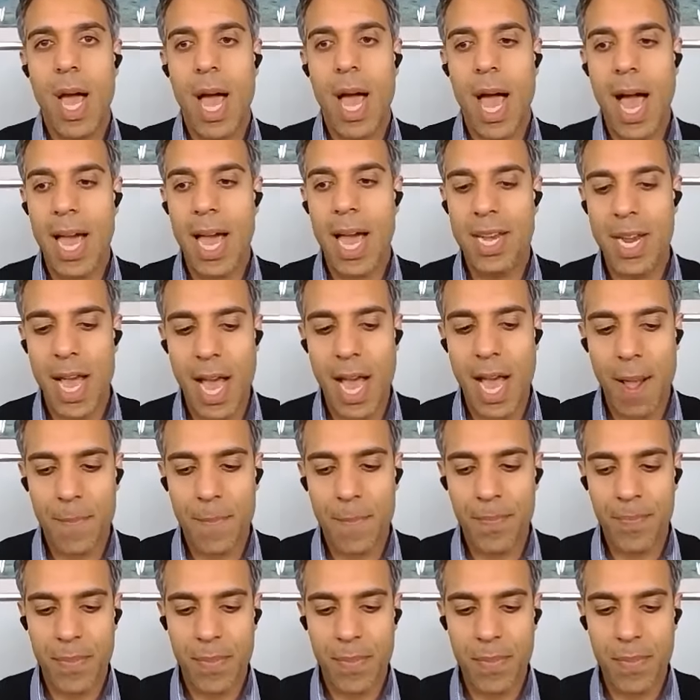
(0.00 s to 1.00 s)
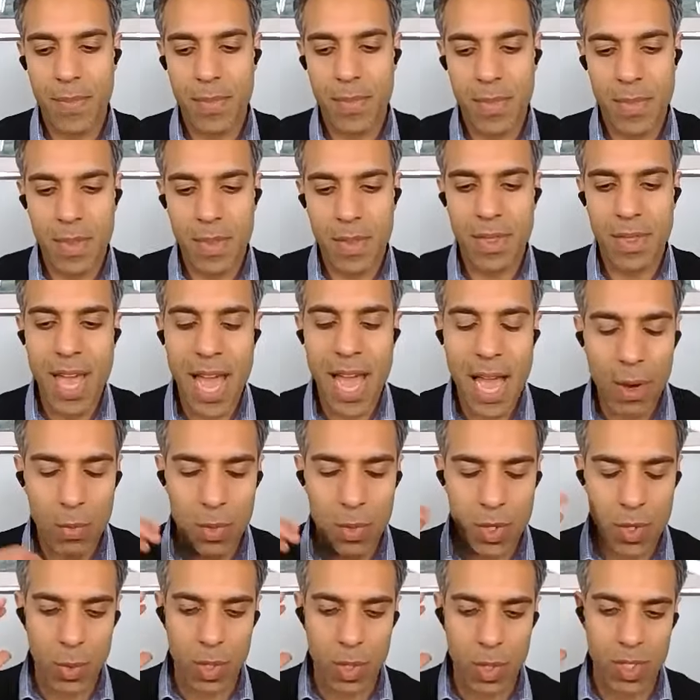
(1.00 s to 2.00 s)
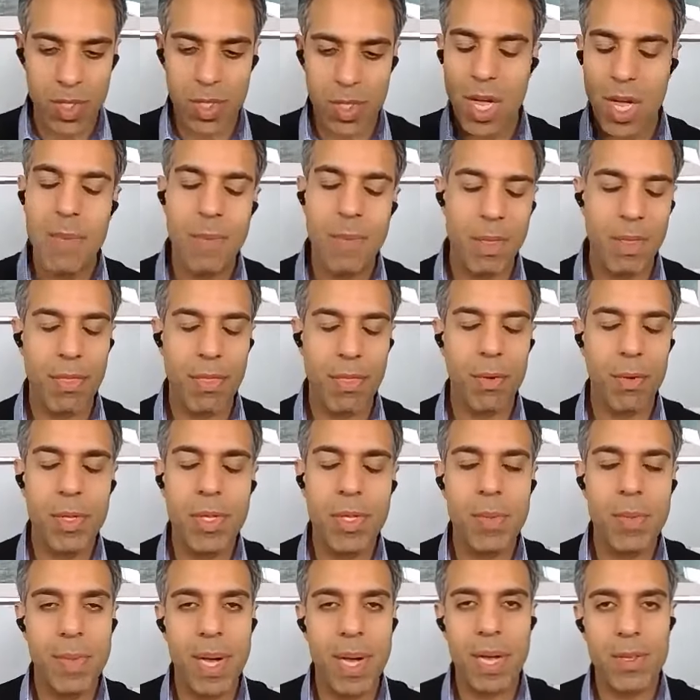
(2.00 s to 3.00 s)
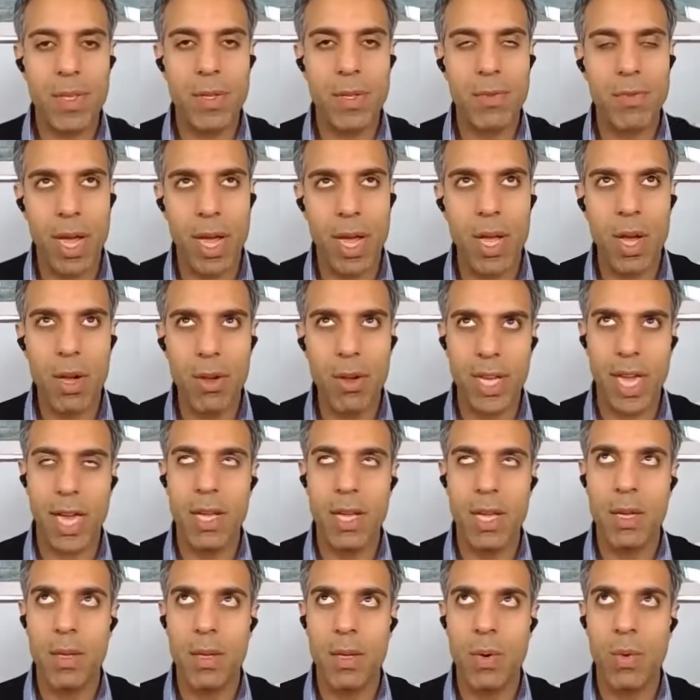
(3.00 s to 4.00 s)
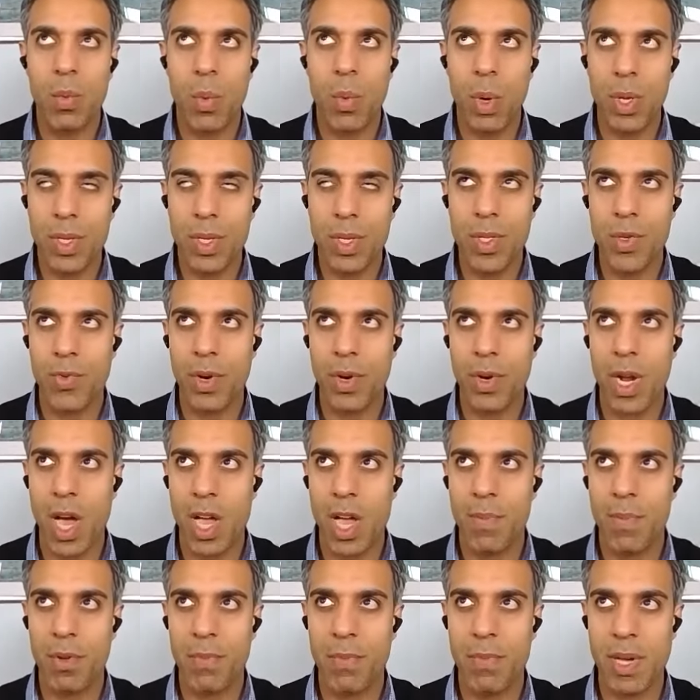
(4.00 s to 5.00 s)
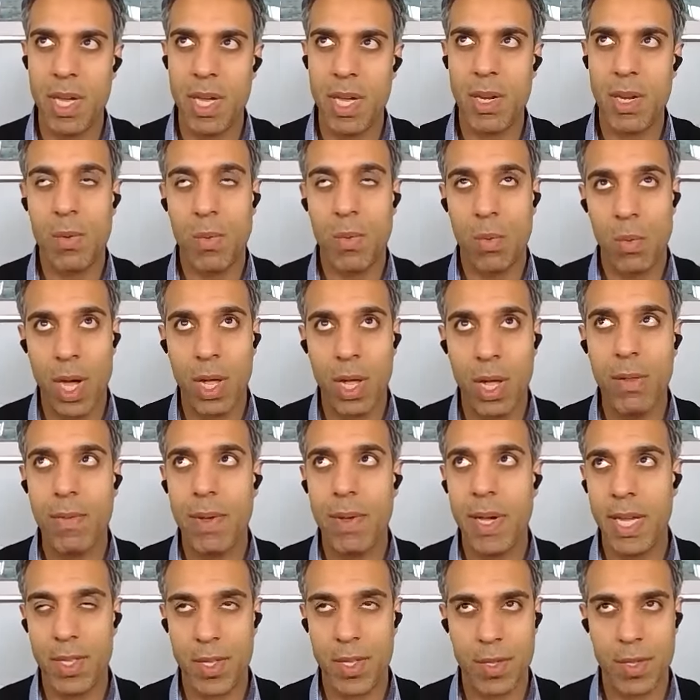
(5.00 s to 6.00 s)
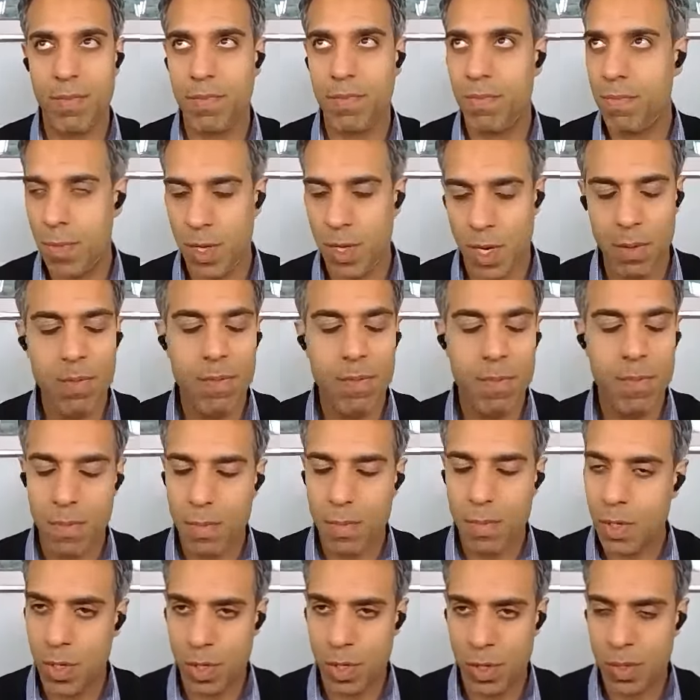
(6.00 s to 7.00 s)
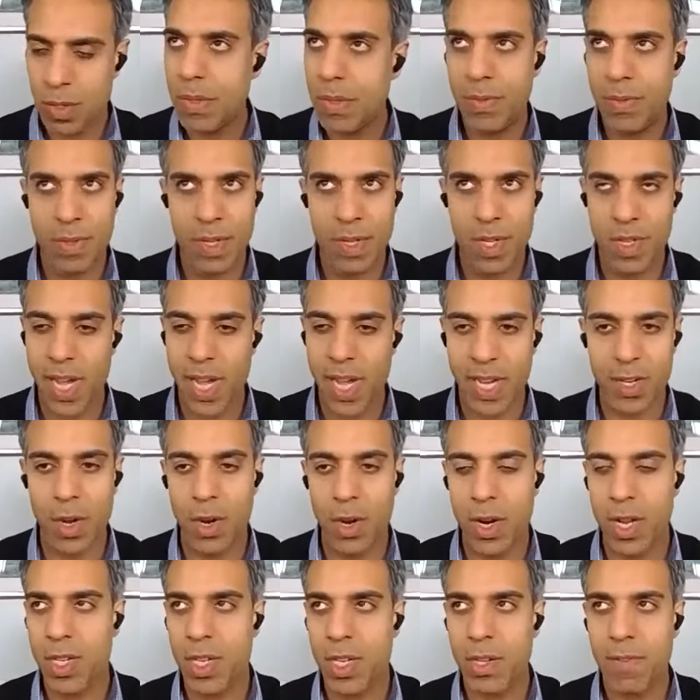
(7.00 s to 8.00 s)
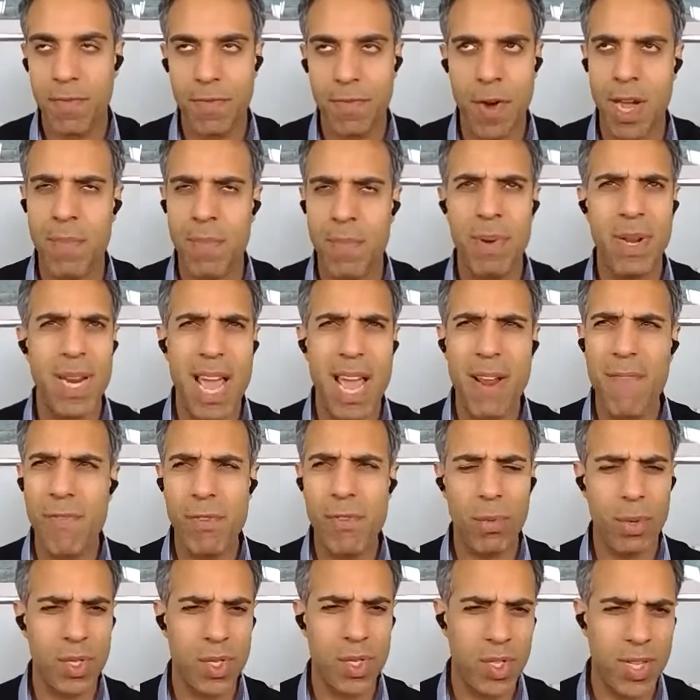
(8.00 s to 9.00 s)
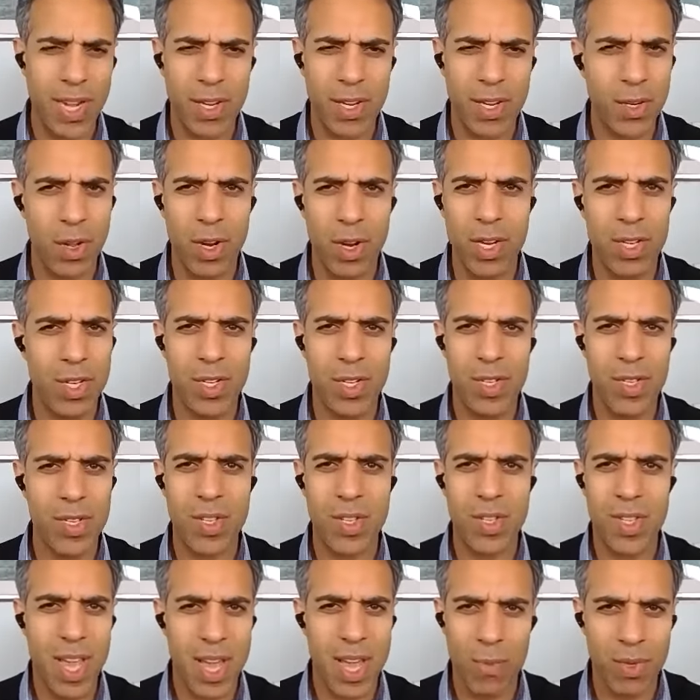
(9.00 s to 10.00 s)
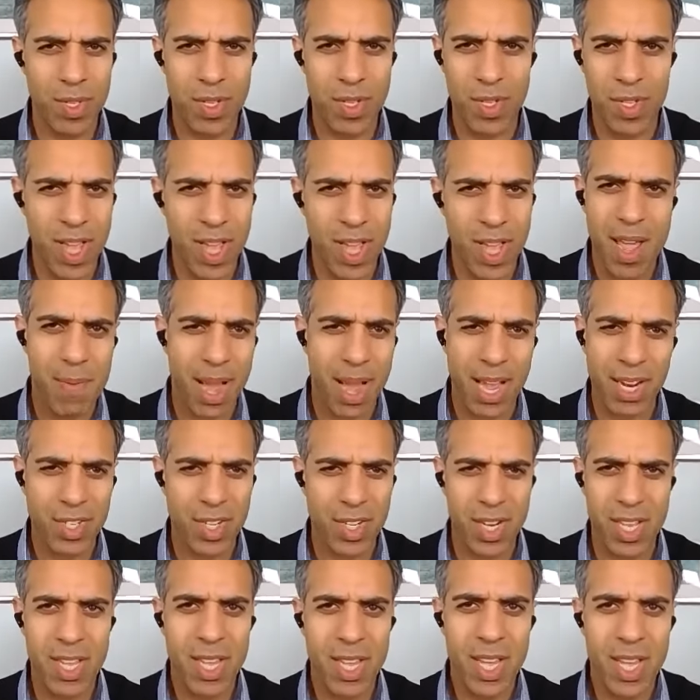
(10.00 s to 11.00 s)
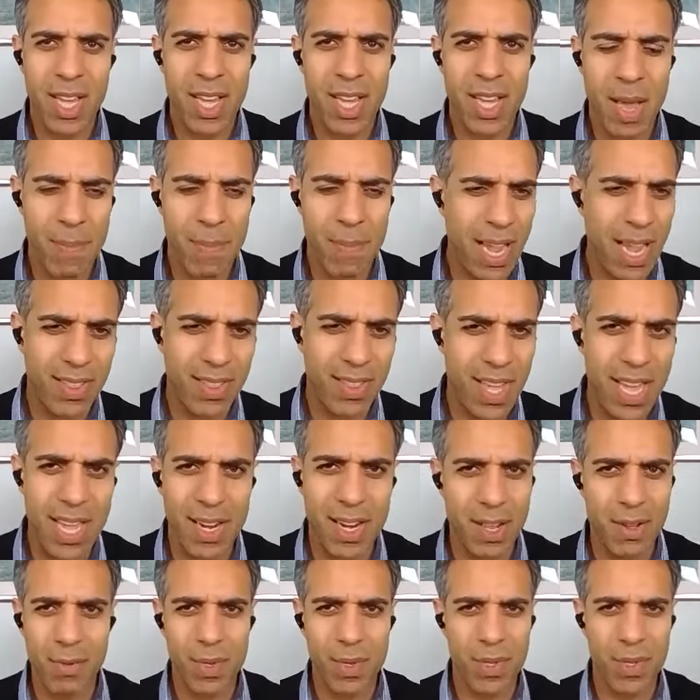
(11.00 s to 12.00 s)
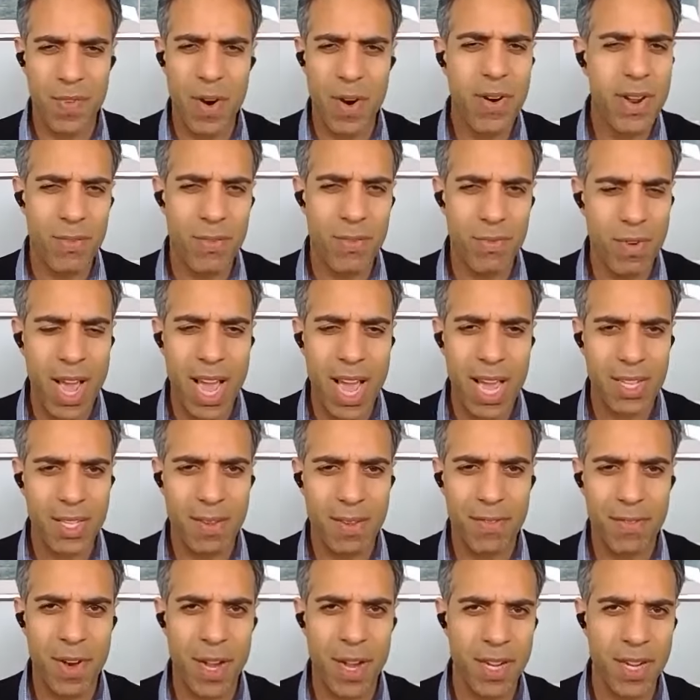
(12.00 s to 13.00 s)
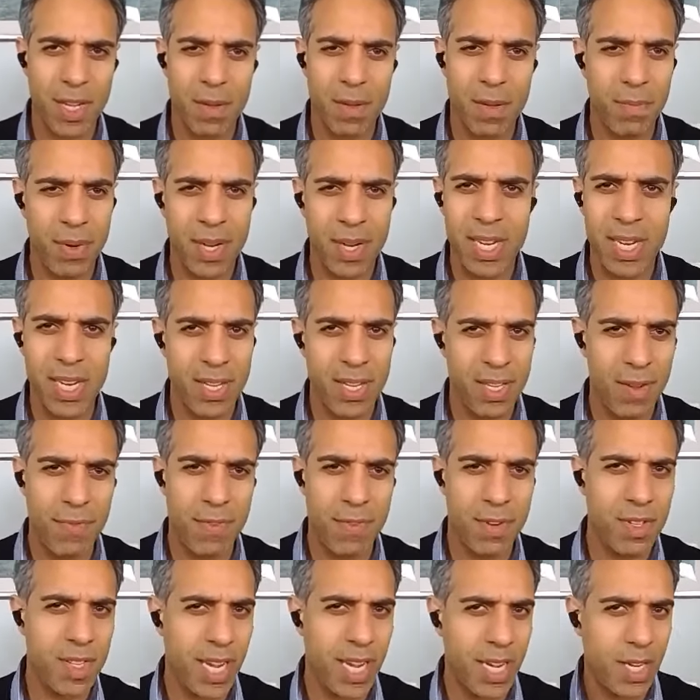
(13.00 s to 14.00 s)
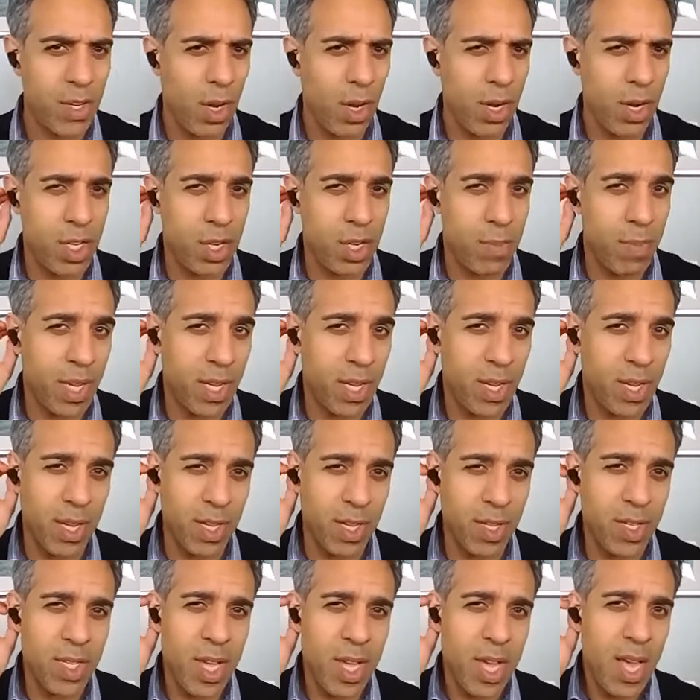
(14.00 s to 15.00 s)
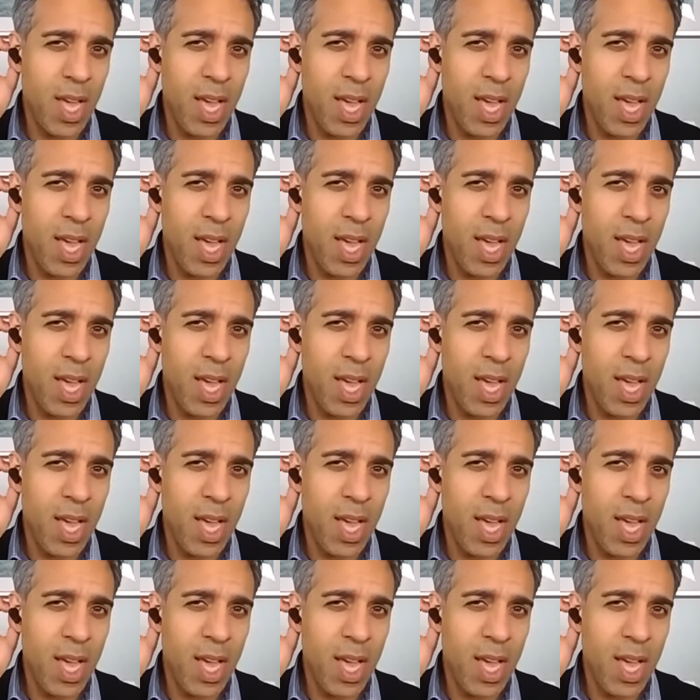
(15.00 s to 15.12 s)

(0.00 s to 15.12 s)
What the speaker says: And that was what Simon thought about, right? Okay, what does reliable mean? Well, it's, the technology, fine, but everyone's technology was the same, actually. Back then, it was very rare to find a completely different technology because